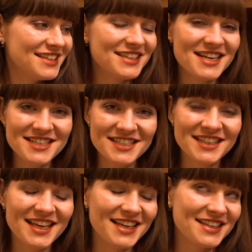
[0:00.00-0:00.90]

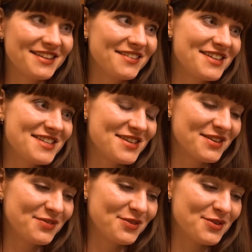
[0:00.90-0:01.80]
Russian language
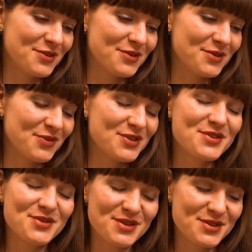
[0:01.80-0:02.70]
for
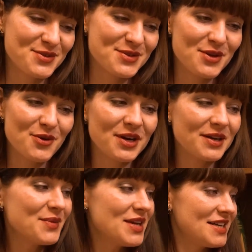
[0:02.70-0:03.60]
students who is learning